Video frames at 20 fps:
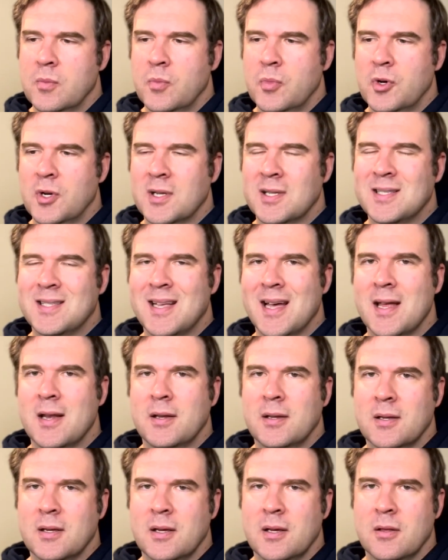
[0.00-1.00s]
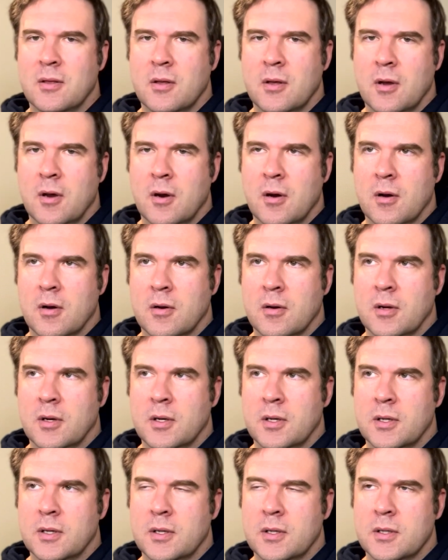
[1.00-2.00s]
put a dent in their
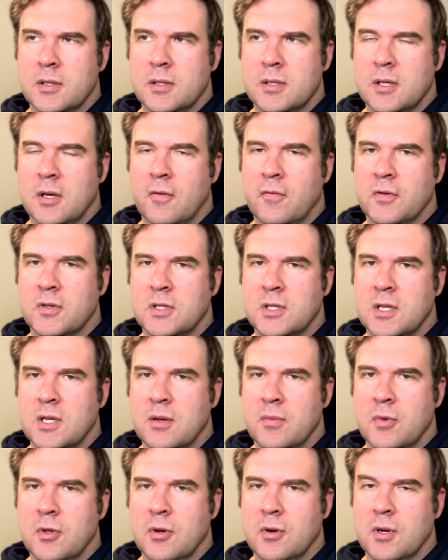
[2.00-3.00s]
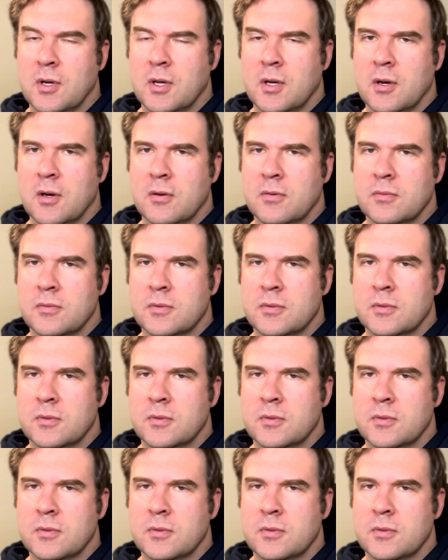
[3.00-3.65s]
self-esteem and their ego.